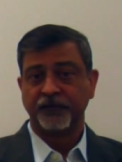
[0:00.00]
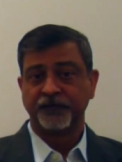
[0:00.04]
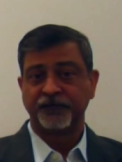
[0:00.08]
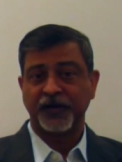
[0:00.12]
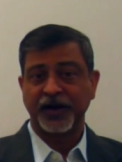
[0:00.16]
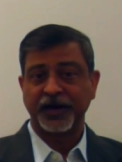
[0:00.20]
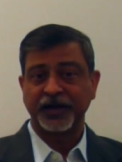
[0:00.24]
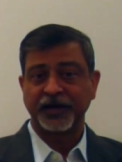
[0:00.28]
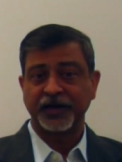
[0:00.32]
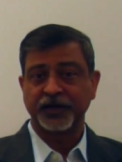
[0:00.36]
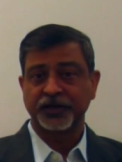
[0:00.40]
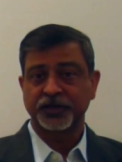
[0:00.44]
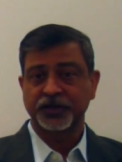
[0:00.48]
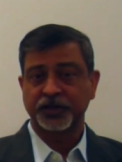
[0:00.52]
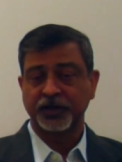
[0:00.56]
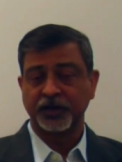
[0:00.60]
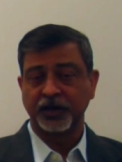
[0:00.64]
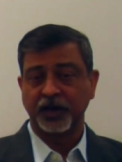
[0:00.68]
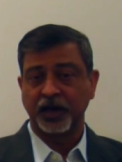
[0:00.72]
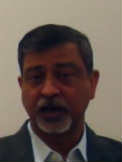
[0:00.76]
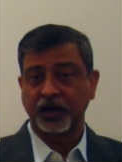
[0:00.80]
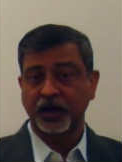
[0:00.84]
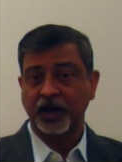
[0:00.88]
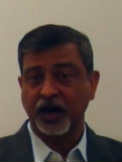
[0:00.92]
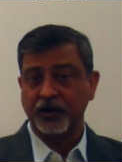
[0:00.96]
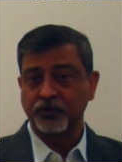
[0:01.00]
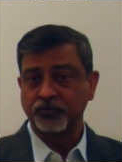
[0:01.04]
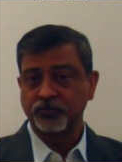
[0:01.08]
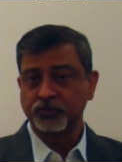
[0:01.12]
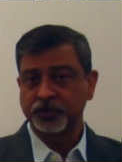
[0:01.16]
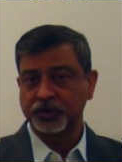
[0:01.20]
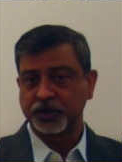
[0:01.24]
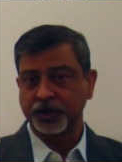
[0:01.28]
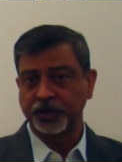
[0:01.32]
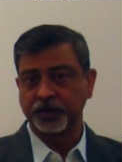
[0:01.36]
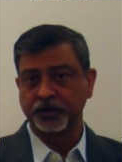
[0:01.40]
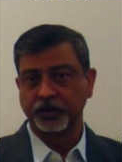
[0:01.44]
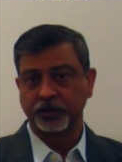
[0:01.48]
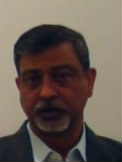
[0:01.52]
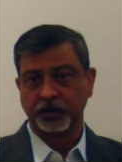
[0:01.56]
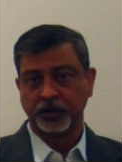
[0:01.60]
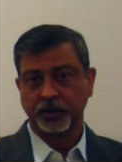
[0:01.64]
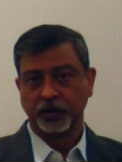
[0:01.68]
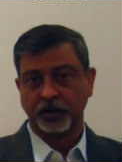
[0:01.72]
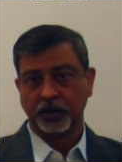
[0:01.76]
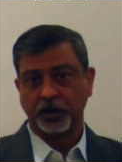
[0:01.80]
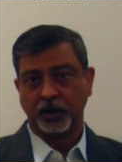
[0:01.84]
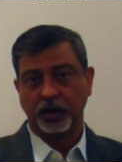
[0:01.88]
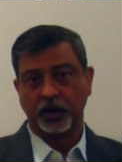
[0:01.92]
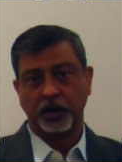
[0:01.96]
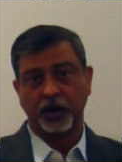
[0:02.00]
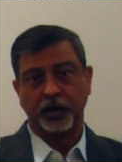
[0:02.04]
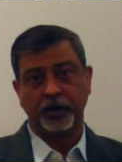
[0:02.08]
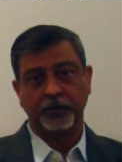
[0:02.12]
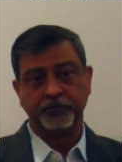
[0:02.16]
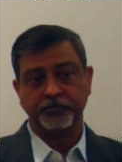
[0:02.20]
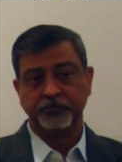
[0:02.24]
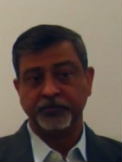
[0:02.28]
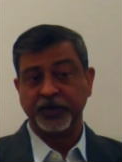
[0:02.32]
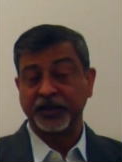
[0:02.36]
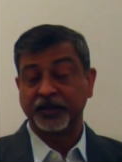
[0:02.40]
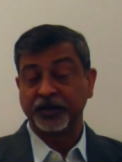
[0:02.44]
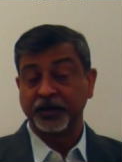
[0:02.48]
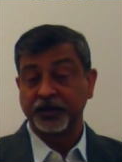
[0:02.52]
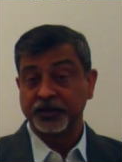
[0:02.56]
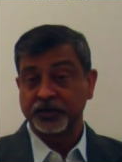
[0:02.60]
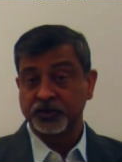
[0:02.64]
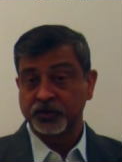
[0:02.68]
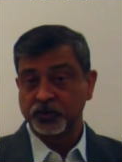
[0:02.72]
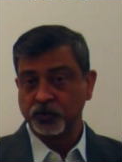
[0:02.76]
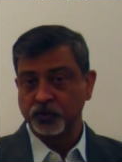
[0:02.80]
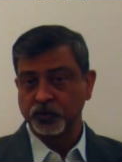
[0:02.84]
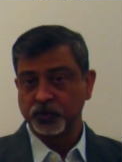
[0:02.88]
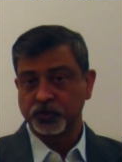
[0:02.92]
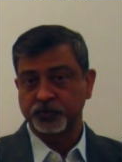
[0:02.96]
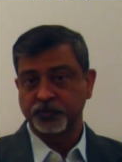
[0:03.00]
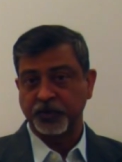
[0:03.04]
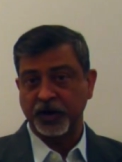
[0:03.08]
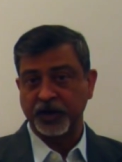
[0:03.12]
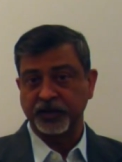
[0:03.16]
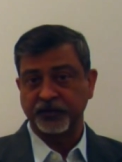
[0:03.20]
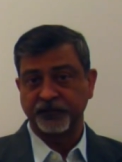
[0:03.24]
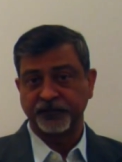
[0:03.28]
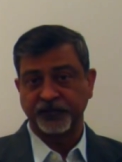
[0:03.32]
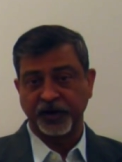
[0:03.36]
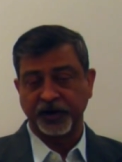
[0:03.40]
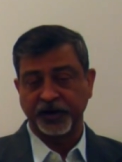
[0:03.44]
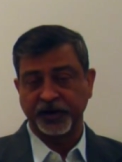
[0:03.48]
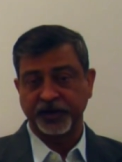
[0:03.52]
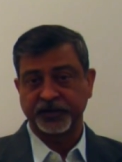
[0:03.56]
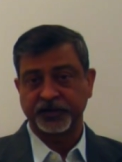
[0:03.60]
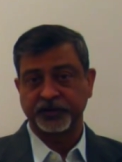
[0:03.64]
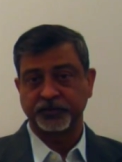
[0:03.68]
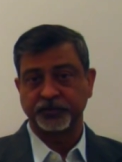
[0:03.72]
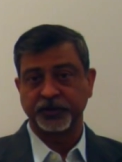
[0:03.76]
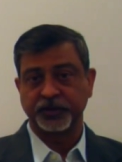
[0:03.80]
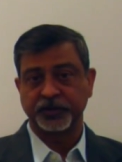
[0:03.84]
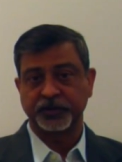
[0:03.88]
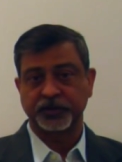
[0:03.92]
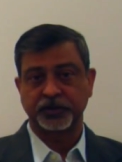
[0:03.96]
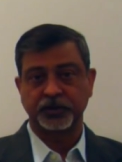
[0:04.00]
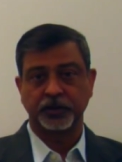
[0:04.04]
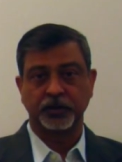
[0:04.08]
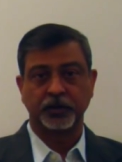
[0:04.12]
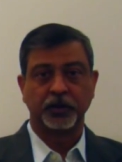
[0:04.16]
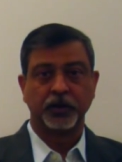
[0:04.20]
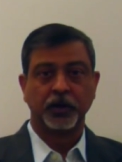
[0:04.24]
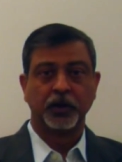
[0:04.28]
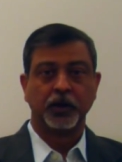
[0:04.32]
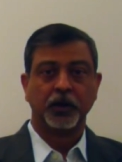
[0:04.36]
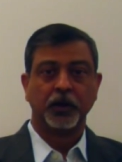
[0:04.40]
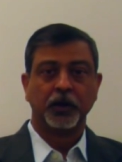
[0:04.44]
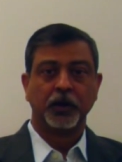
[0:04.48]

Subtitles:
financial accounting methods used by the finance minister.